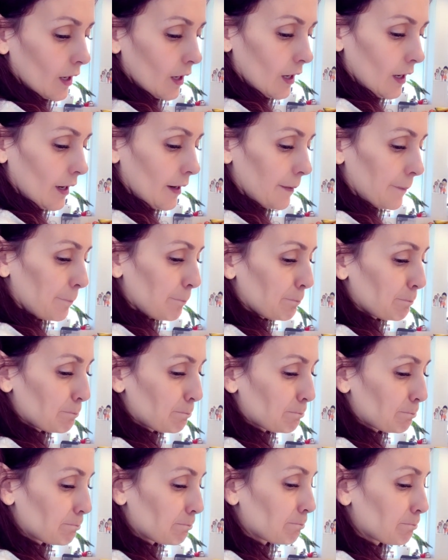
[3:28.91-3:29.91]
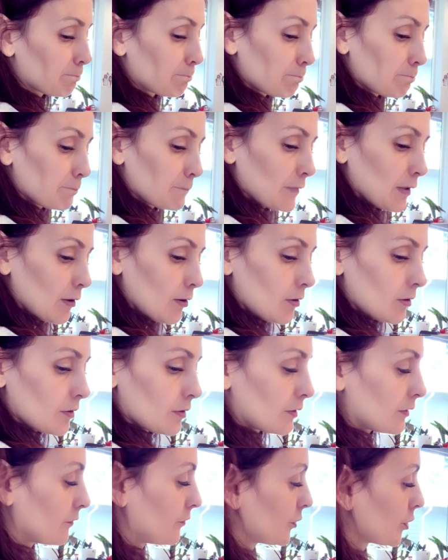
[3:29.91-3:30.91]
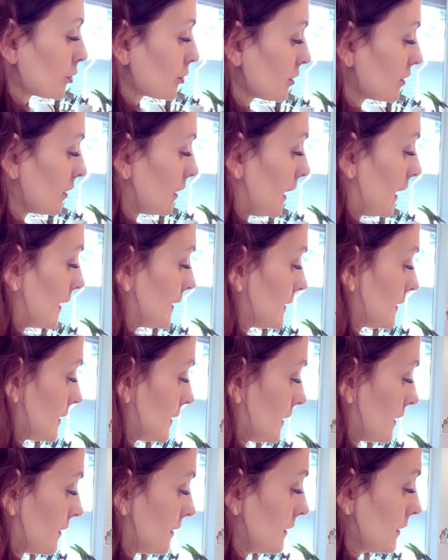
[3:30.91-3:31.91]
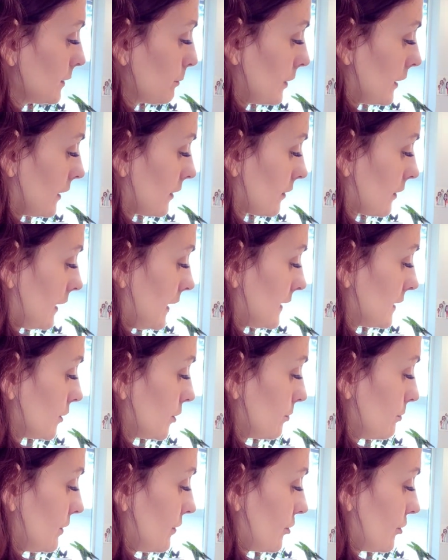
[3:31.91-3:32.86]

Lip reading: On fertilizing, this plant likes to be